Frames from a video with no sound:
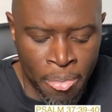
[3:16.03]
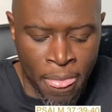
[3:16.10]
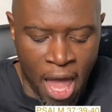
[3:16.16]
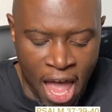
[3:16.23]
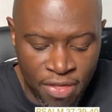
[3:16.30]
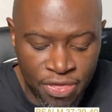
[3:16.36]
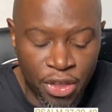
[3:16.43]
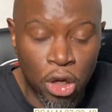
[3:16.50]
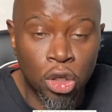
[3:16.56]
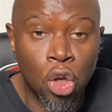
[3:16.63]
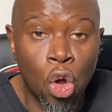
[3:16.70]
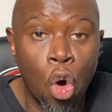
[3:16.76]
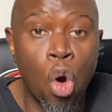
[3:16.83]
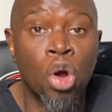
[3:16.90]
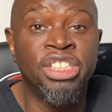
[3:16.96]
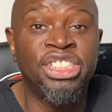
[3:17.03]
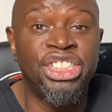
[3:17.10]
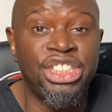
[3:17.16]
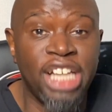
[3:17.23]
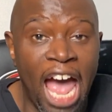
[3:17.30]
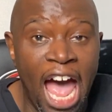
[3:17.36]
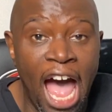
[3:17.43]
And the Lord
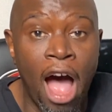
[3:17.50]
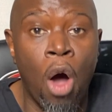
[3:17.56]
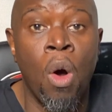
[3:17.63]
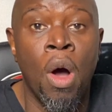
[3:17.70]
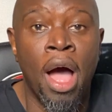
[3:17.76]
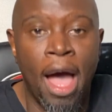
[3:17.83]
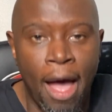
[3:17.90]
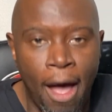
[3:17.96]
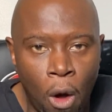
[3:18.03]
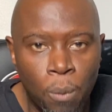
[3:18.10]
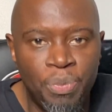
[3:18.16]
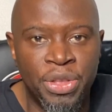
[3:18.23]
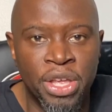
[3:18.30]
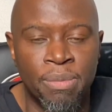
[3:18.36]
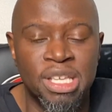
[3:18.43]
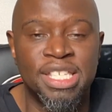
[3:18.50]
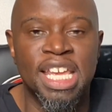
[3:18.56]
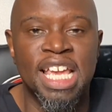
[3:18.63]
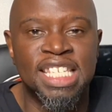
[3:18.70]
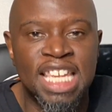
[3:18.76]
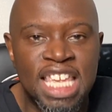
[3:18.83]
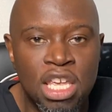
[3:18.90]
shall help them it
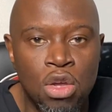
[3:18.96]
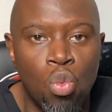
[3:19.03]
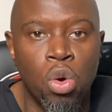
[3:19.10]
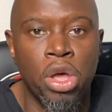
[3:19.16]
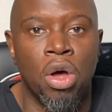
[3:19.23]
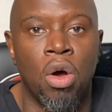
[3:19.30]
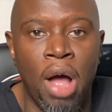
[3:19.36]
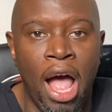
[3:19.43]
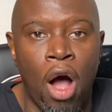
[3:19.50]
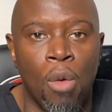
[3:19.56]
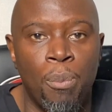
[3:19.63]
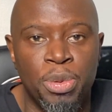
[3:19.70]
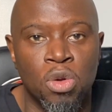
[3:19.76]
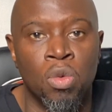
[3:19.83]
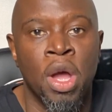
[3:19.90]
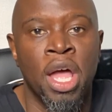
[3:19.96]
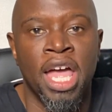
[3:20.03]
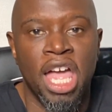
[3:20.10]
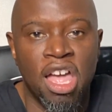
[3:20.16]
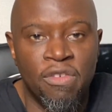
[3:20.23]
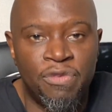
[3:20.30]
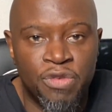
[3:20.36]
says he will help you
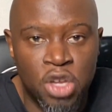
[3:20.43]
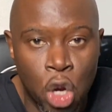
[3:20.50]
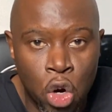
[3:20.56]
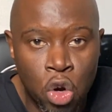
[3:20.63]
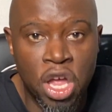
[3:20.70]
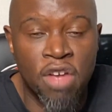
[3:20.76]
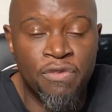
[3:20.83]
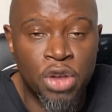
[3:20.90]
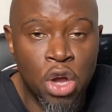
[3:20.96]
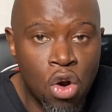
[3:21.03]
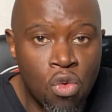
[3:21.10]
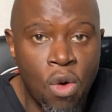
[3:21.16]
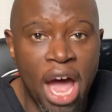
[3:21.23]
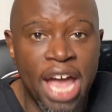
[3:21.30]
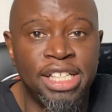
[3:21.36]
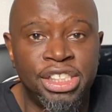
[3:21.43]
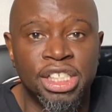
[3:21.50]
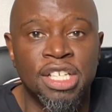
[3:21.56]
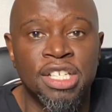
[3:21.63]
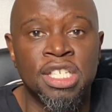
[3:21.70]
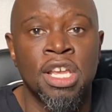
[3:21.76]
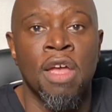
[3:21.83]
if you're if you're
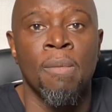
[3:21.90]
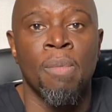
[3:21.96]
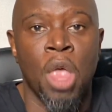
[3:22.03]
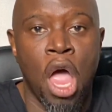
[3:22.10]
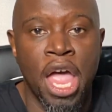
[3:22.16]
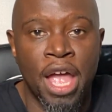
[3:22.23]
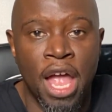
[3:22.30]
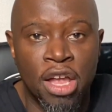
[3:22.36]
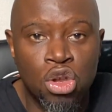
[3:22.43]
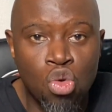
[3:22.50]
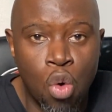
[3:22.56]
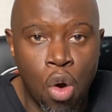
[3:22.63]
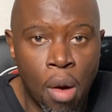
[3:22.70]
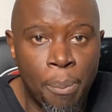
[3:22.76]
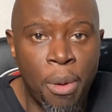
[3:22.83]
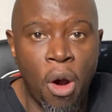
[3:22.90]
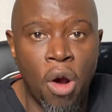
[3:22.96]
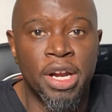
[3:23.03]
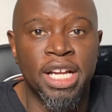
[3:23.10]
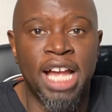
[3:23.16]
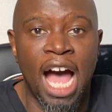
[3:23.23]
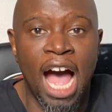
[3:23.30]
righteous and, and, you are a part
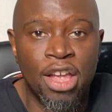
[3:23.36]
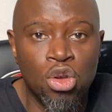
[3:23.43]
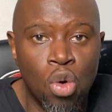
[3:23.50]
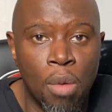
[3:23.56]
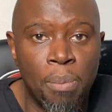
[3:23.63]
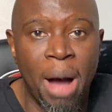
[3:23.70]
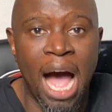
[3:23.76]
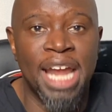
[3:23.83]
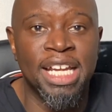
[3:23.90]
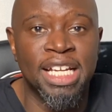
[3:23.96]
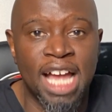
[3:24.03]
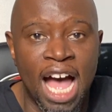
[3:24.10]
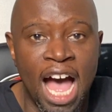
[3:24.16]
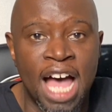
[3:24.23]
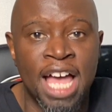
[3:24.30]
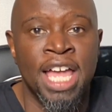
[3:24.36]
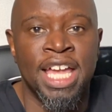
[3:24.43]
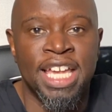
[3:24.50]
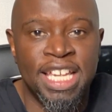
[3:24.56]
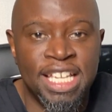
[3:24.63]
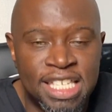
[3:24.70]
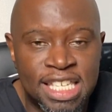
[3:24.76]
of god you abide in god
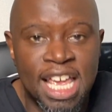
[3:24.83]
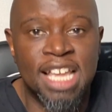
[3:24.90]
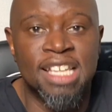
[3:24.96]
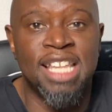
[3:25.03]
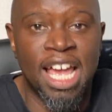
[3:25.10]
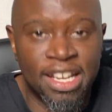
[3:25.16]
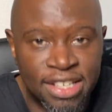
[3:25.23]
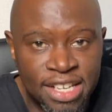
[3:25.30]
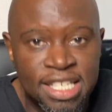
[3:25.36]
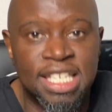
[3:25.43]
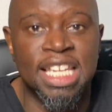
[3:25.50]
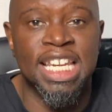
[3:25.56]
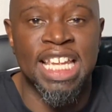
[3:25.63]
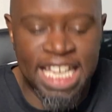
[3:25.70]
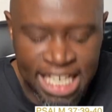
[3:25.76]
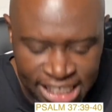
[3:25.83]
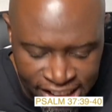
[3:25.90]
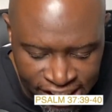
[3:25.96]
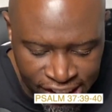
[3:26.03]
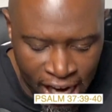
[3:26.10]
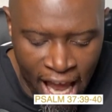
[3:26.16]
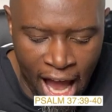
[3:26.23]
he says that listen he
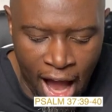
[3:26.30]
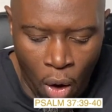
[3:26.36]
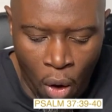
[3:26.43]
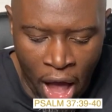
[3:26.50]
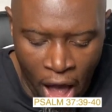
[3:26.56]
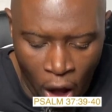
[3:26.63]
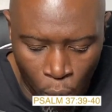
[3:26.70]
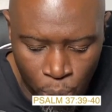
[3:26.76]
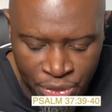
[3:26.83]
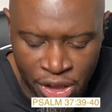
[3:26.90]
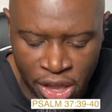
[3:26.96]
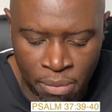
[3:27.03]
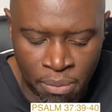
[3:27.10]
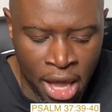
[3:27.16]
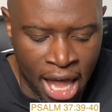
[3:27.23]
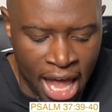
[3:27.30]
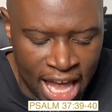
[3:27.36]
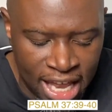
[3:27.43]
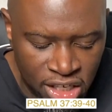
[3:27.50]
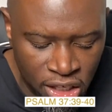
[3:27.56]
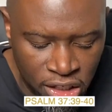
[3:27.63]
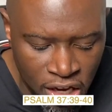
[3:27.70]
shall help them
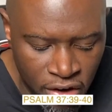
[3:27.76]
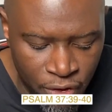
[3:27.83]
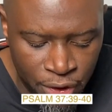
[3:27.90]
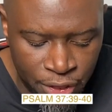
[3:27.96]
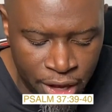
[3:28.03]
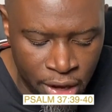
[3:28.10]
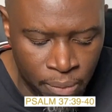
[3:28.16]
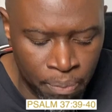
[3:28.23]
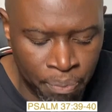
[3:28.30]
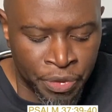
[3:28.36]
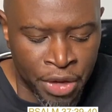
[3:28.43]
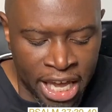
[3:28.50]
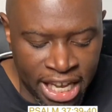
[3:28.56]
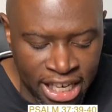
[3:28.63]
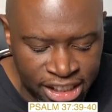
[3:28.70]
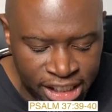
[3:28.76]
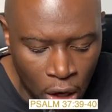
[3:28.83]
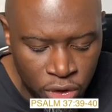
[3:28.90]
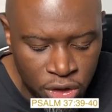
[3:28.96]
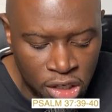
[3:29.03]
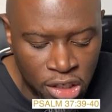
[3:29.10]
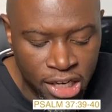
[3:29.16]
and deliver them he shall
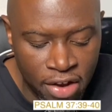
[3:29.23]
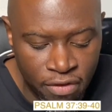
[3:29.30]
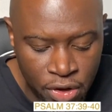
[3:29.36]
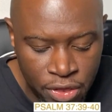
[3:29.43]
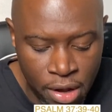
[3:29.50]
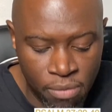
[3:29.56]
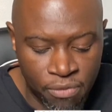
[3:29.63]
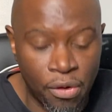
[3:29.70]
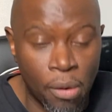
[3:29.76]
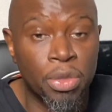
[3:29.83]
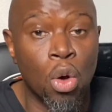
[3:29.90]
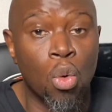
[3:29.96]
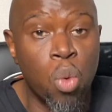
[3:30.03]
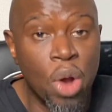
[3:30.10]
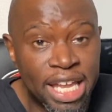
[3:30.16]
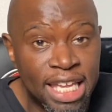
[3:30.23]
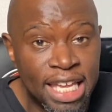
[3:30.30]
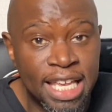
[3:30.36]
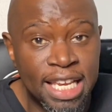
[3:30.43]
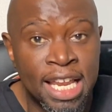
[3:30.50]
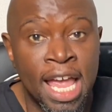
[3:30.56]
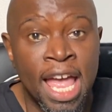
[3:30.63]
deliver them from the
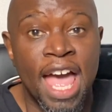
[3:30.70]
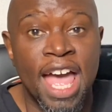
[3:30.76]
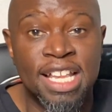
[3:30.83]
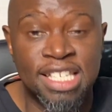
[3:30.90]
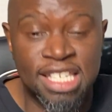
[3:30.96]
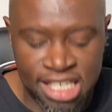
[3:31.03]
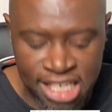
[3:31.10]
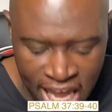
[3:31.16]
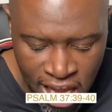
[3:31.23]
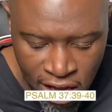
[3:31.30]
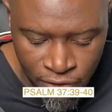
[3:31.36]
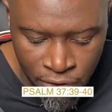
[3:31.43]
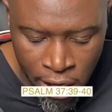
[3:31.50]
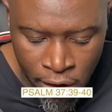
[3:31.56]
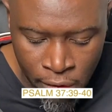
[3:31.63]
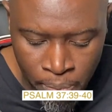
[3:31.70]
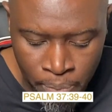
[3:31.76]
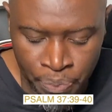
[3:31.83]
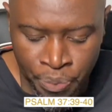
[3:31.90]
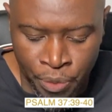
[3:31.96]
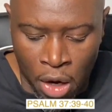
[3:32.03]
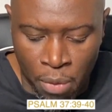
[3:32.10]
wicked and save them
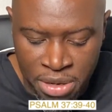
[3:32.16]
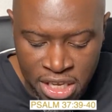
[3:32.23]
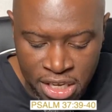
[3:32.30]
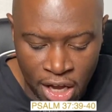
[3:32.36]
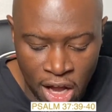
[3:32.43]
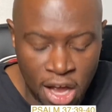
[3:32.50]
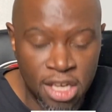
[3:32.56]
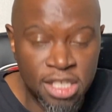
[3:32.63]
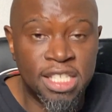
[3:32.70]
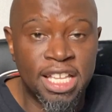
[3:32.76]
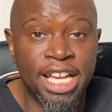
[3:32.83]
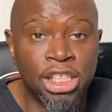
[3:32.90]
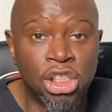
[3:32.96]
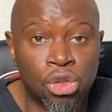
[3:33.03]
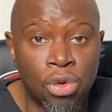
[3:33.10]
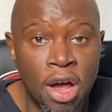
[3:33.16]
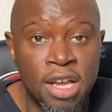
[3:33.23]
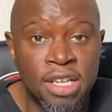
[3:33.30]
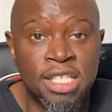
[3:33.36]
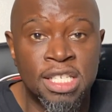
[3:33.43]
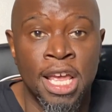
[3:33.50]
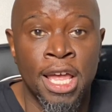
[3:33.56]
because they
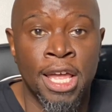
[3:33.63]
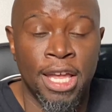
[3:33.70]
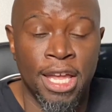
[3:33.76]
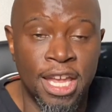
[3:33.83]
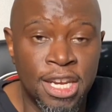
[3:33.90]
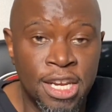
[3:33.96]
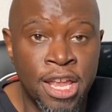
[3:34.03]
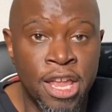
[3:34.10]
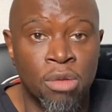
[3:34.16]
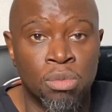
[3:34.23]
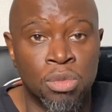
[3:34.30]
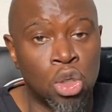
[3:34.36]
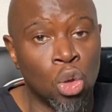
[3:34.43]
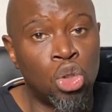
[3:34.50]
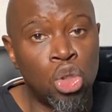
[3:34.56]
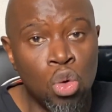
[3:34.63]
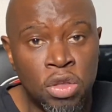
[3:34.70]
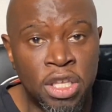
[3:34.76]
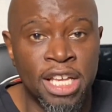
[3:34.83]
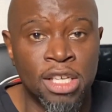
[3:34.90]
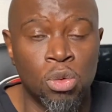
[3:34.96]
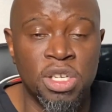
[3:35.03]
trust in him. So, two
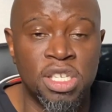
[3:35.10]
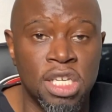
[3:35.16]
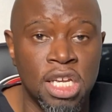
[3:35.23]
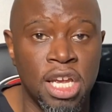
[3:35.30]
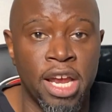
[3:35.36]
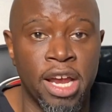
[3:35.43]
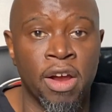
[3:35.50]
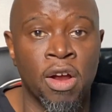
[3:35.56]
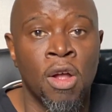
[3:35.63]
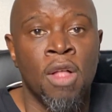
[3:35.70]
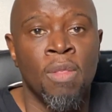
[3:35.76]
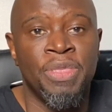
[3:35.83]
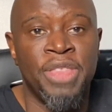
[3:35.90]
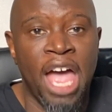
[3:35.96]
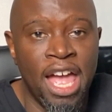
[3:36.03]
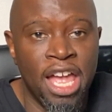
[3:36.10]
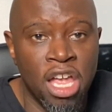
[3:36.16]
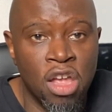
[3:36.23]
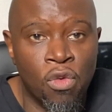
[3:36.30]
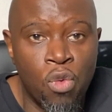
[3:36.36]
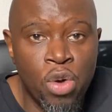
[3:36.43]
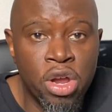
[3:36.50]
things we see here that
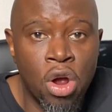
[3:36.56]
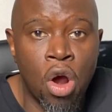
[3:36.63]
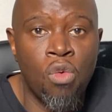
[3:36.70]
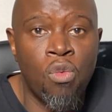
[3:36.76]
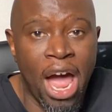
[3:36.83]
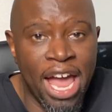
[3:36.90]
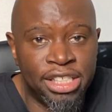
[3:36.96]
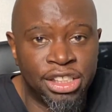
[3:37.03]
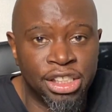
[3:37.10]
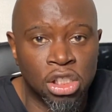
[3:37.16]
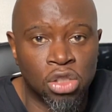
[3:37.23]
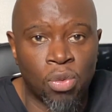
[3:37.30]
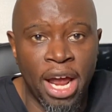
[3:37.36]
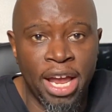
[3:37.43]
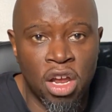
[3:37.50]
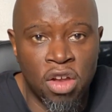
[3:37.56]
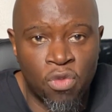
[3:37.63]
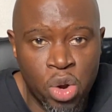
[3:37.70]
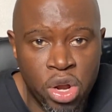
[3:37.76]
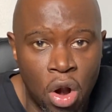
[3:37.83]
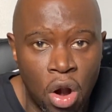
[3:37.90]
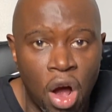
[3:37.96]
if we are righteous, right, if
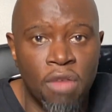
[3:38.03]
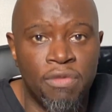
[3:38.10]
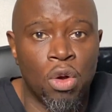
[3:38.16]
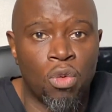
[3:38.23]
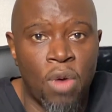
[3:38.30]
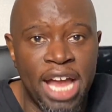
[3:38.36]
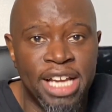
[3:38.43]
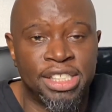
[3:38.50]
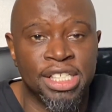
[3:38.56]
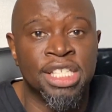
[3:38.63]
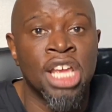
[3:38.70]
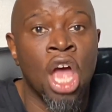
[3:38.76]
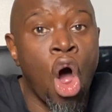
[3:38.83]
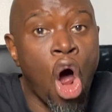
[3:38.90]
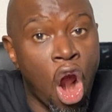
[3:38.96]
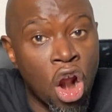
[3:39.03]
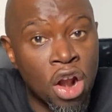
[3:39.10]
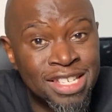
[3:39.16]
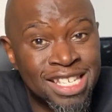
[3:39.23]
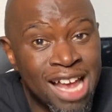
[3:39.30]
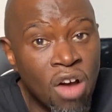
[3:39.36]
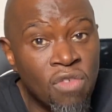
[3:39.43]
we are of the righteous, our
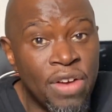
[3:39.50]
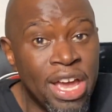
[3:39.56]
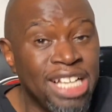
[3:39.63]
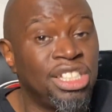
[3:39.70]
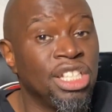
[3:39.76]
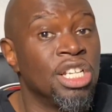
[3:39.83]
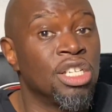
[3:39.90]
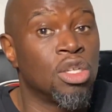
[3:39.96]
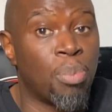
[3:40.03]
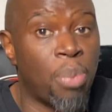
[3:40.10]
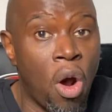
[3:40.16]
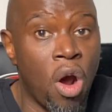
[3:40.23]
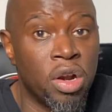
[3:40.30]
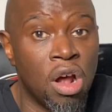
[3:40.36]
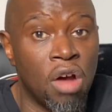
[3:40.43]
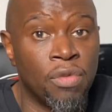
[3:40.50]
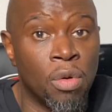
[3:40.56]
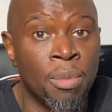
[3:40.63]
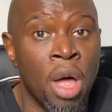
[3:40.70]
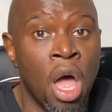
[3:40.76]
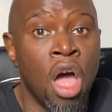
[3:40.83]
salvation is a part of them.